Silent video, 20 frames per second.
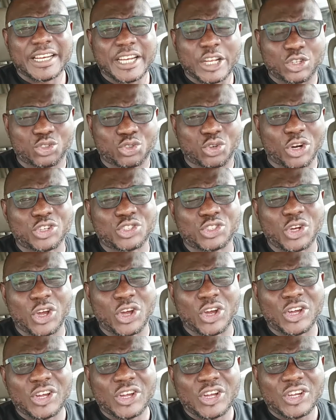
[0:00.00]
The structure
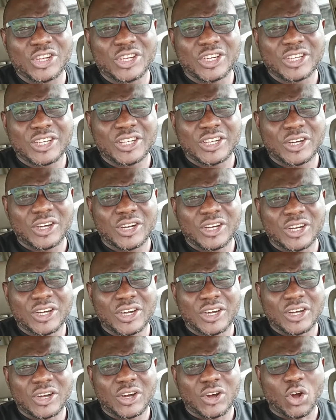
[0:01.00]

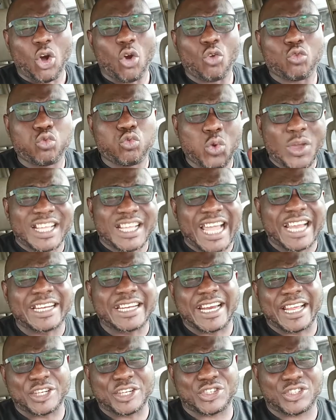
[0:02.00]
of
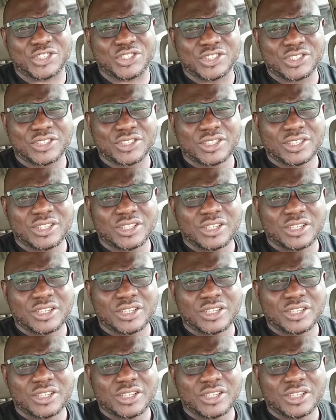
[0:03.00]
wickedness